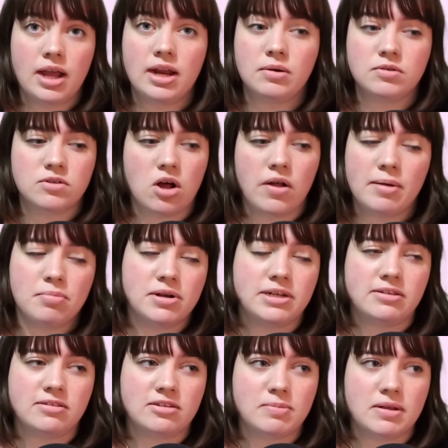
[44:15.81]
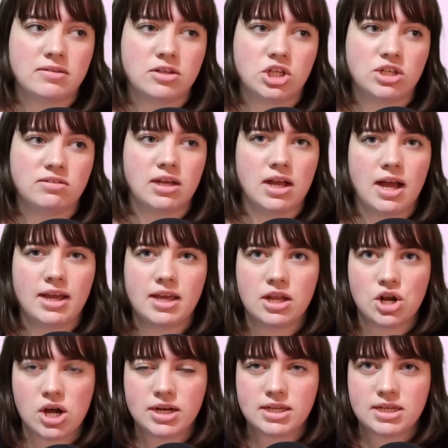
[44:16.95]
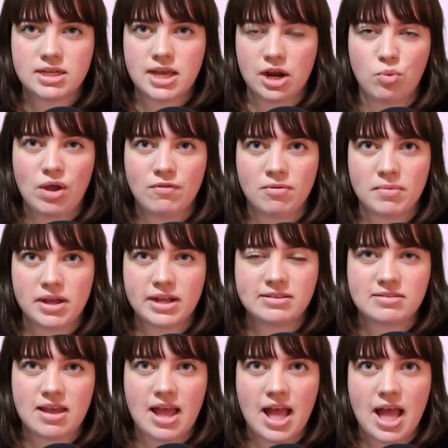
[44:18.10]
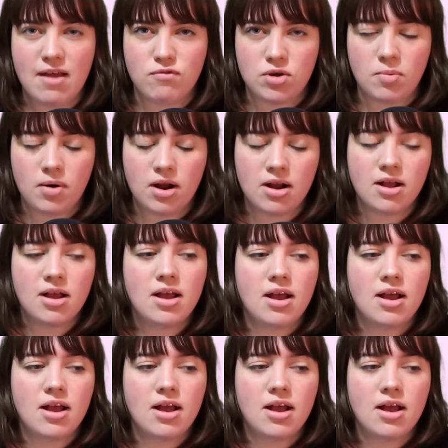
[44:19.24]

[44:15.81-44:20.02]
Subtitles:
and it was all at Britney's expense, and she's like, I cannot get away from it. It's everywhere.